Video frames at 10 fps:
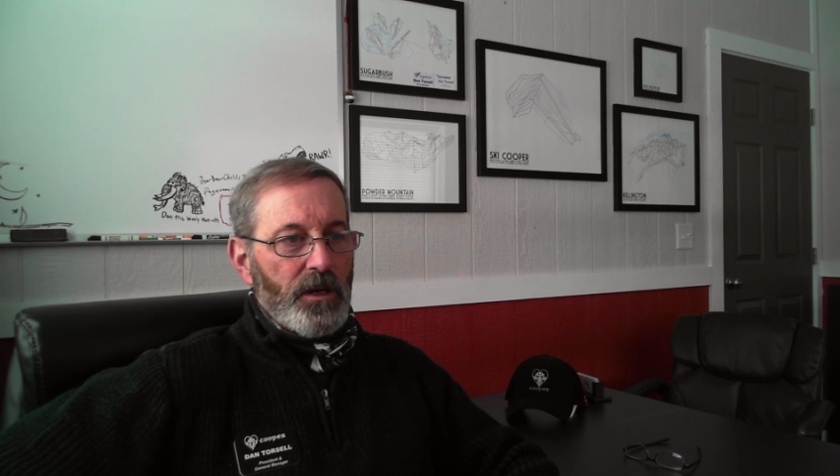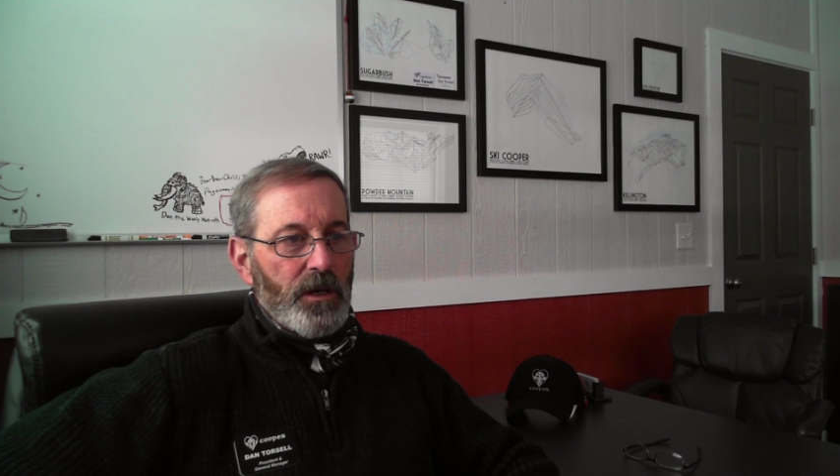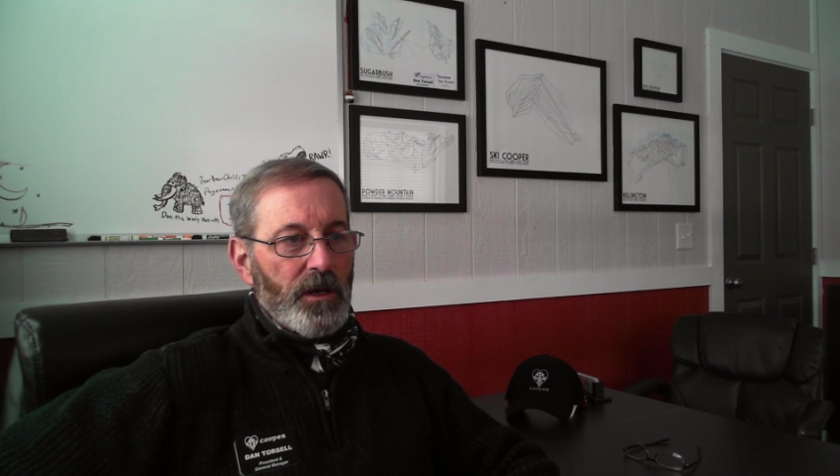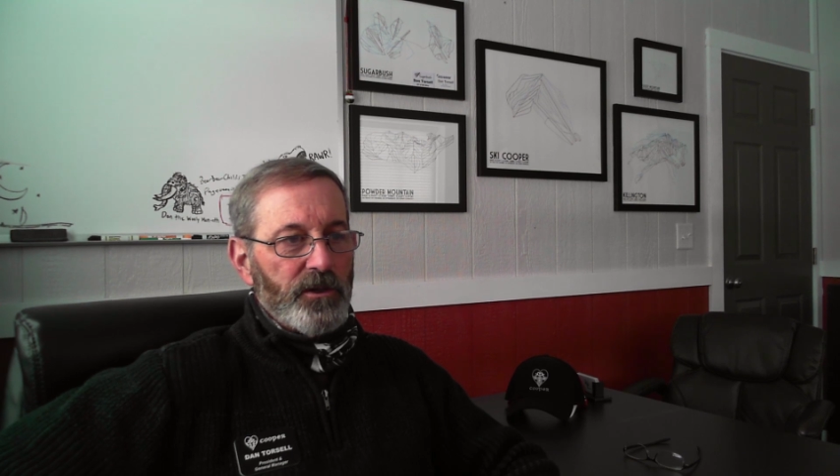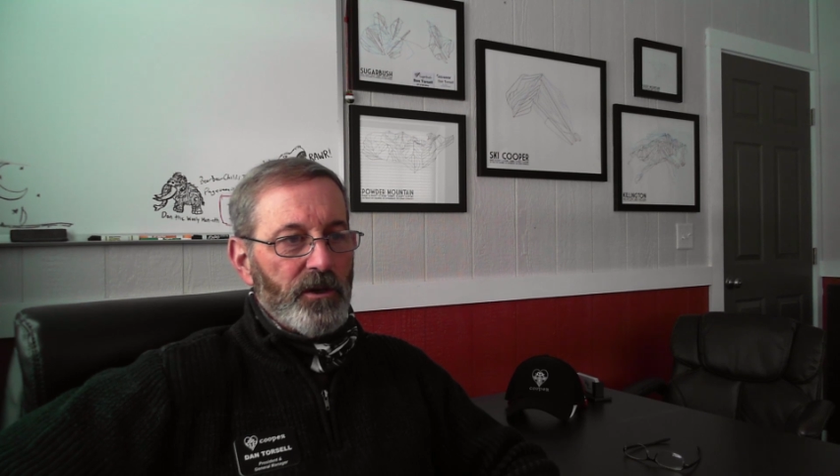
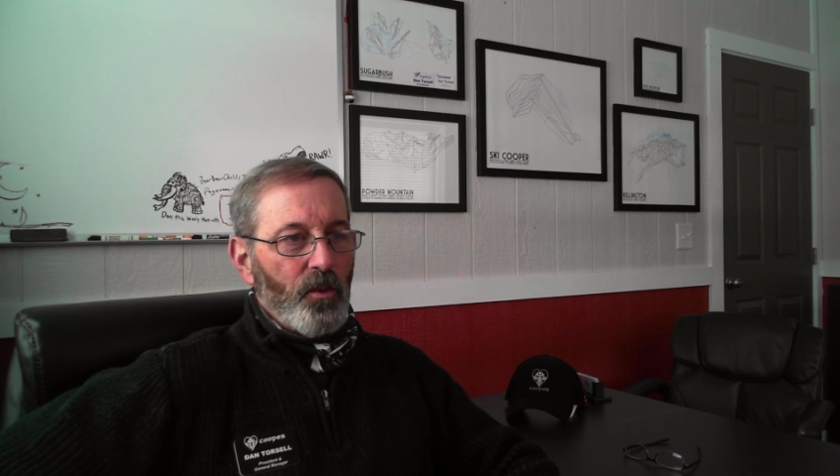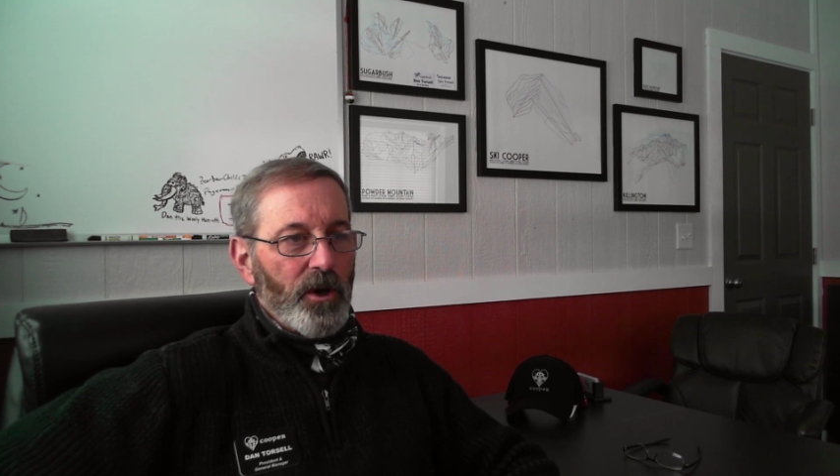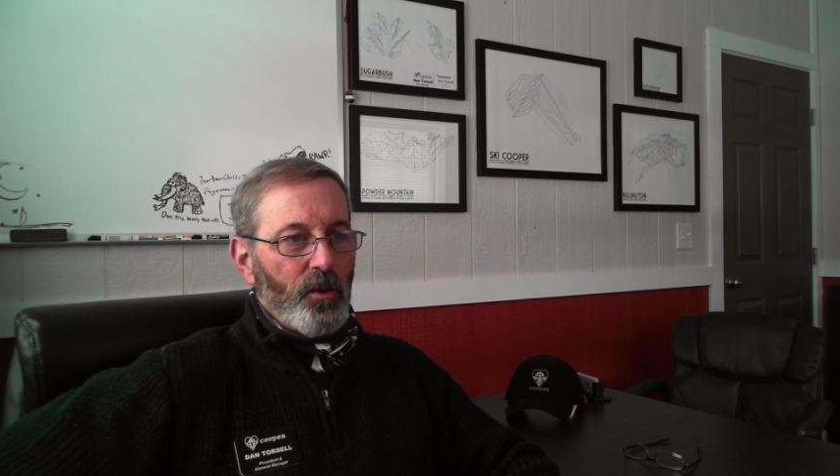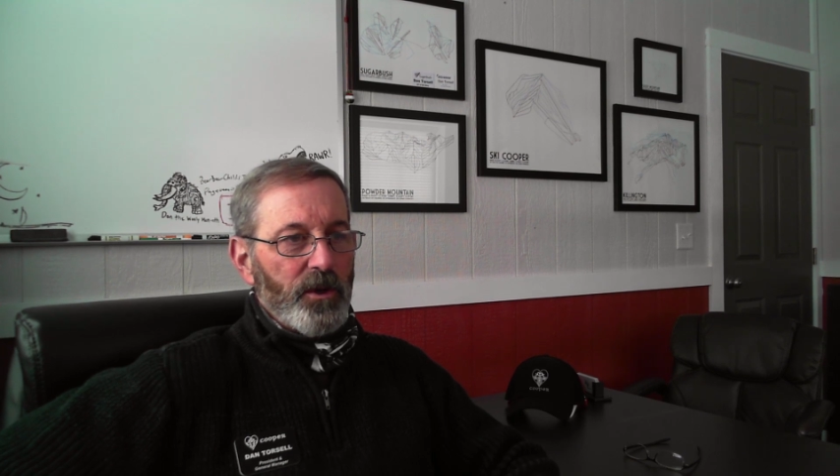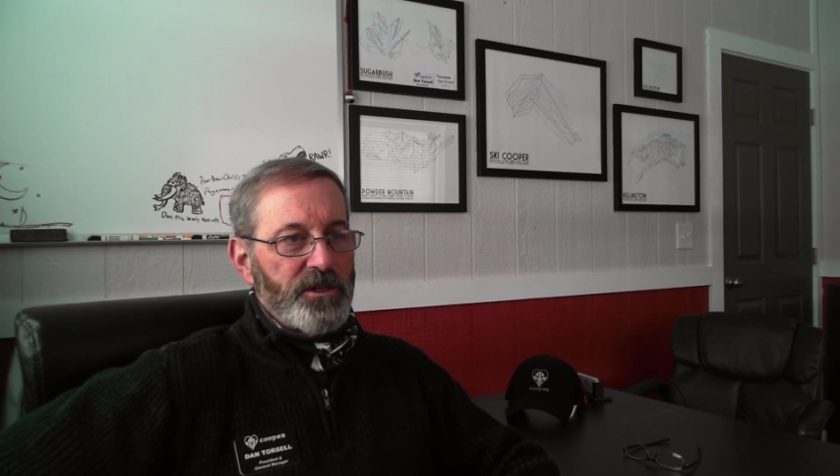uh, you know
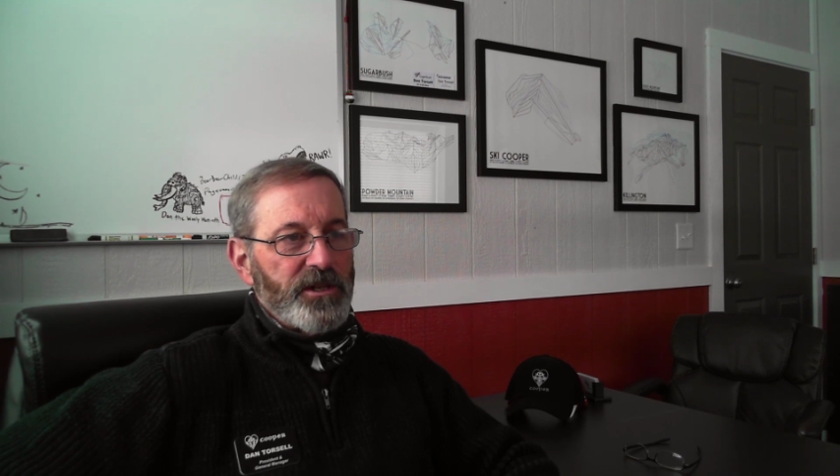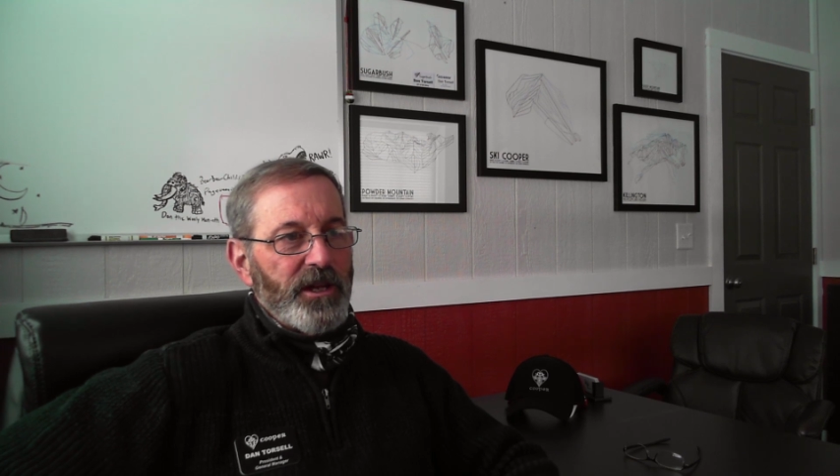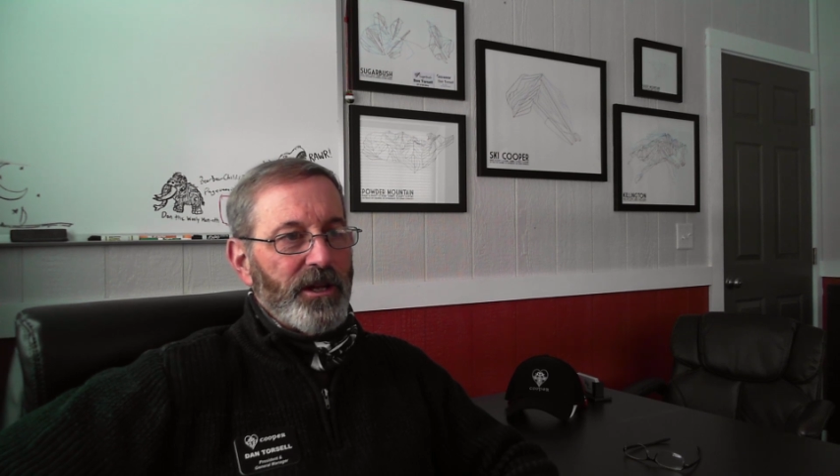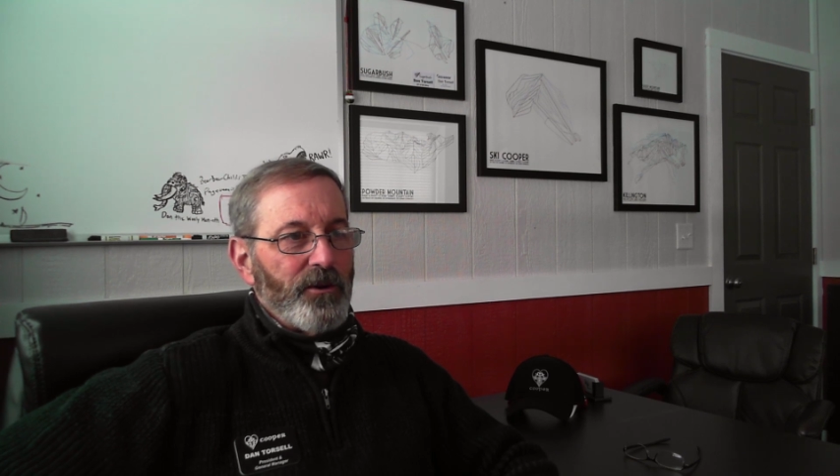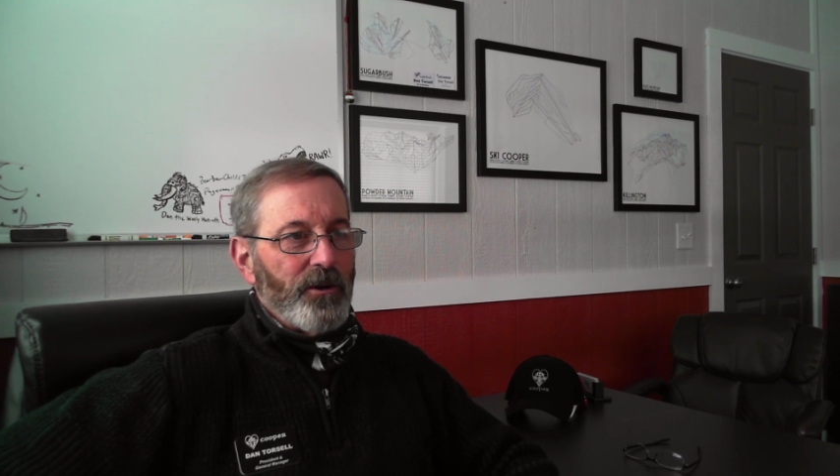where we
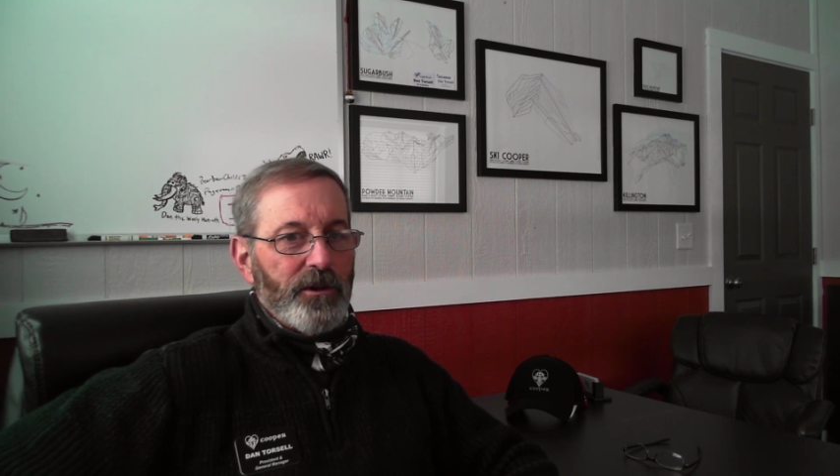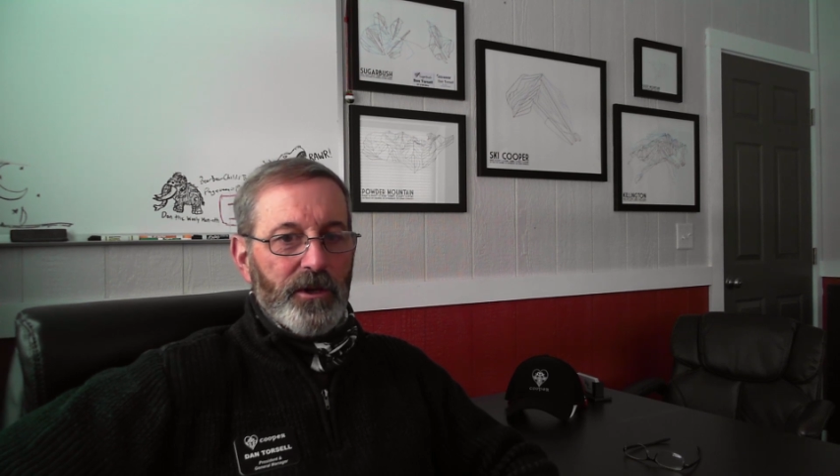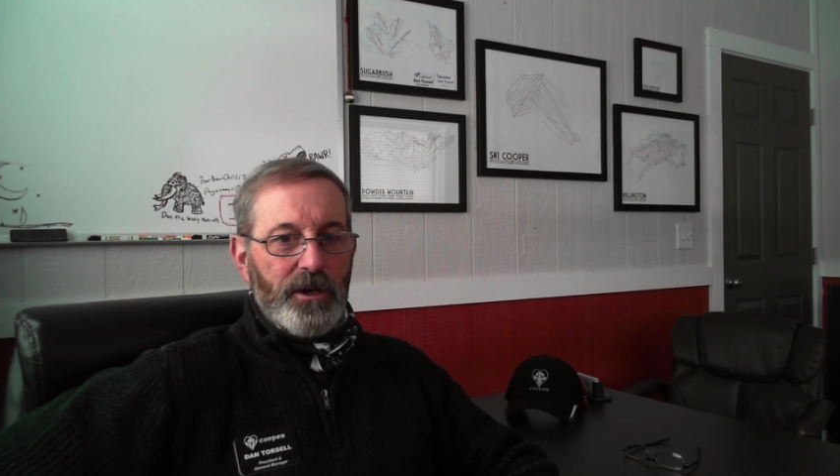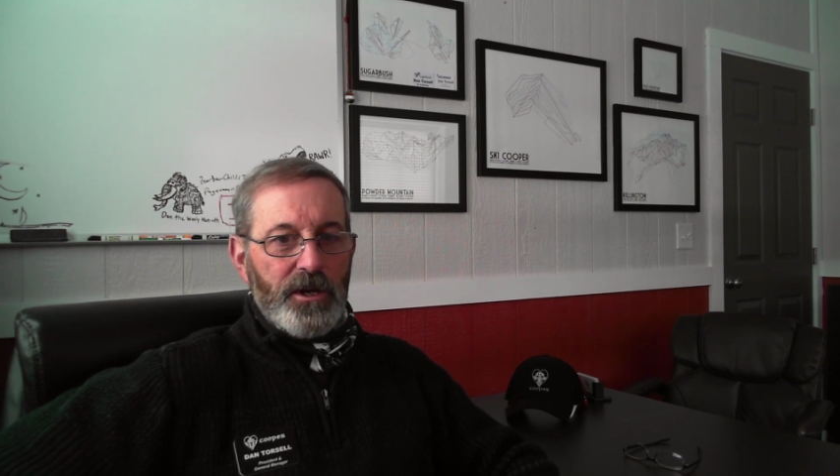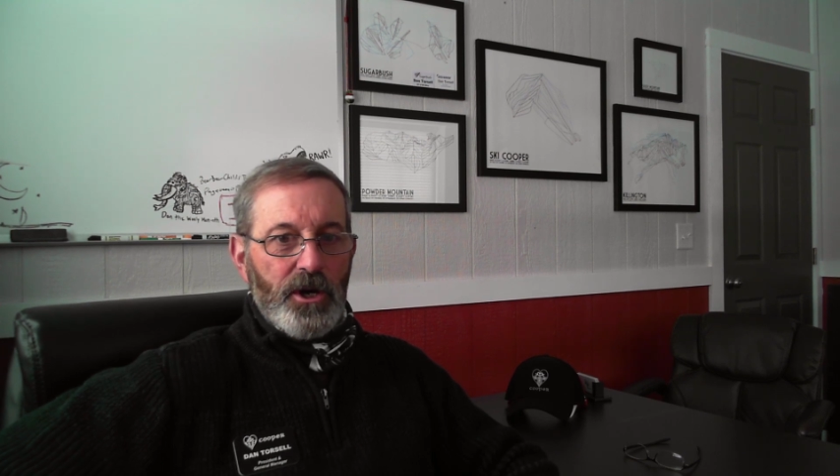stand
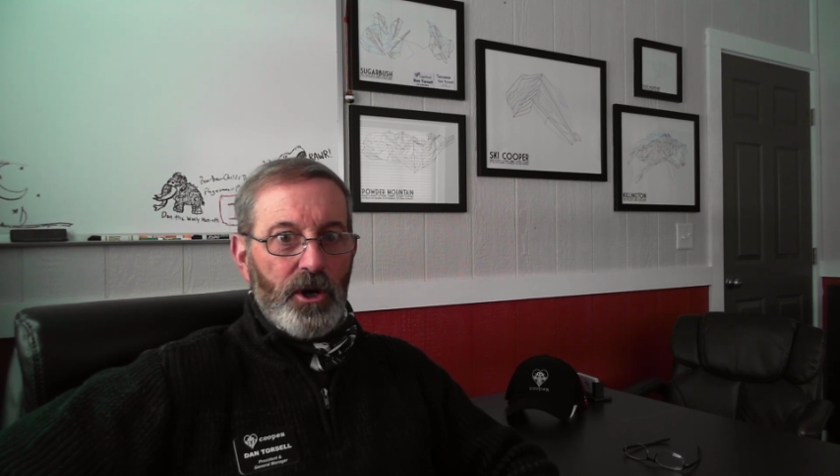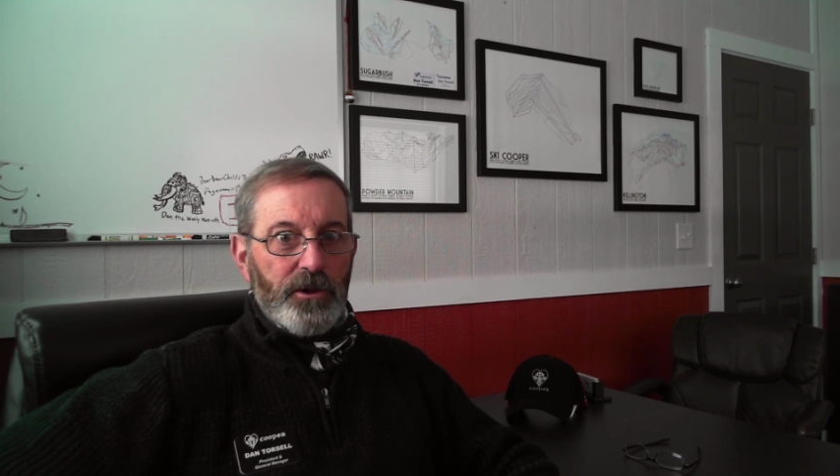on the